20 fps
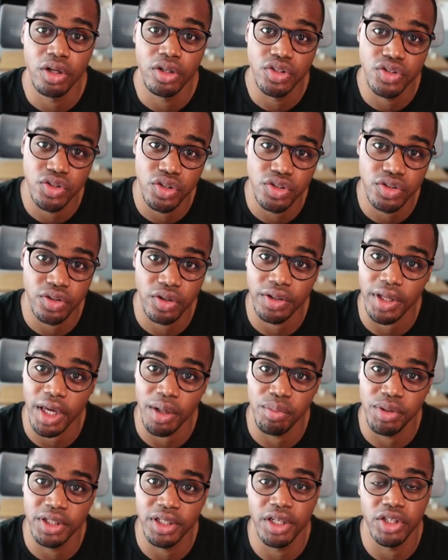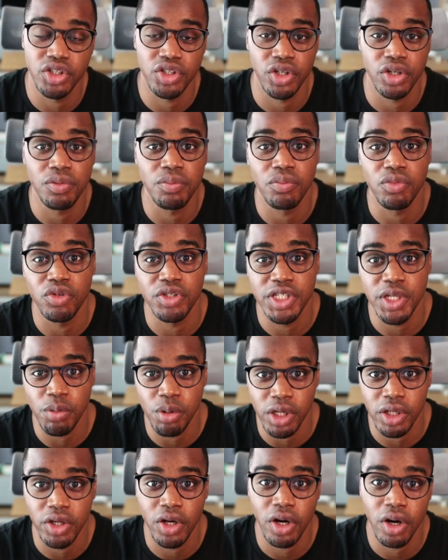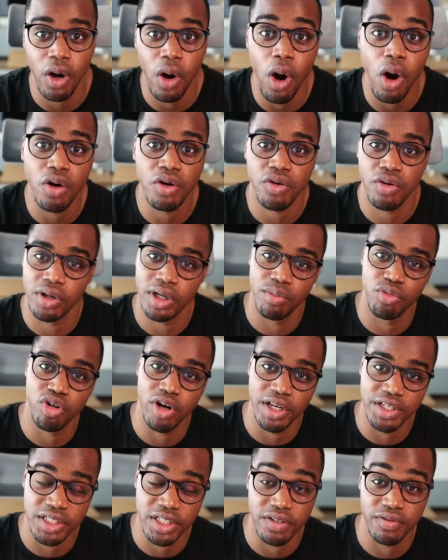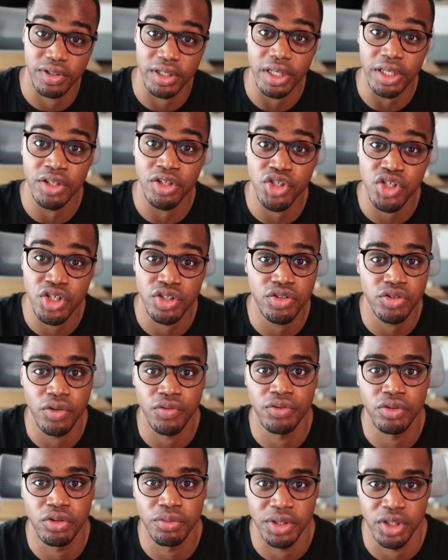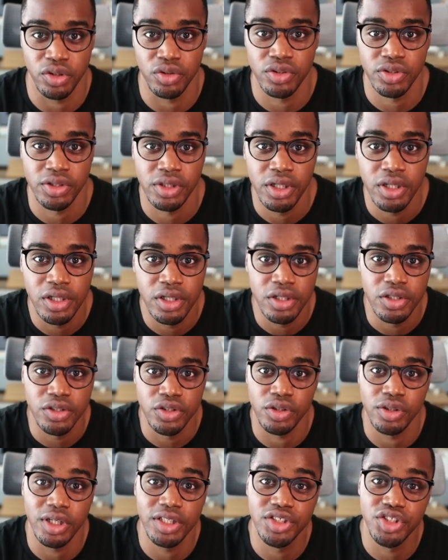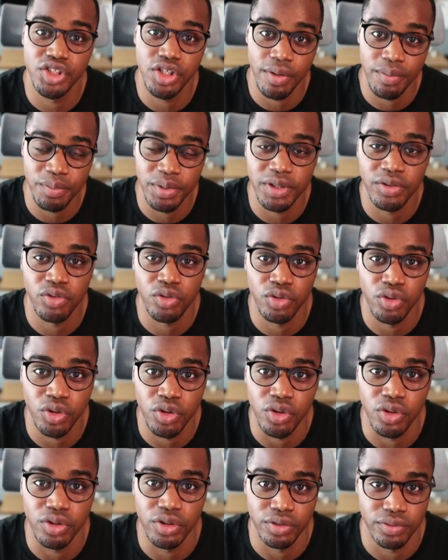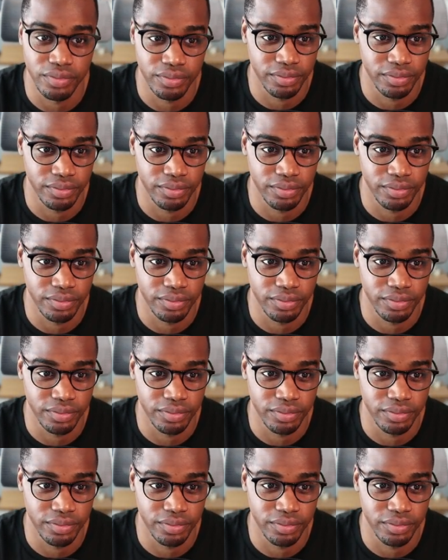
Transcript: Zustand application multiplayer or collaborative in just a few minutes. So let's jump into the code.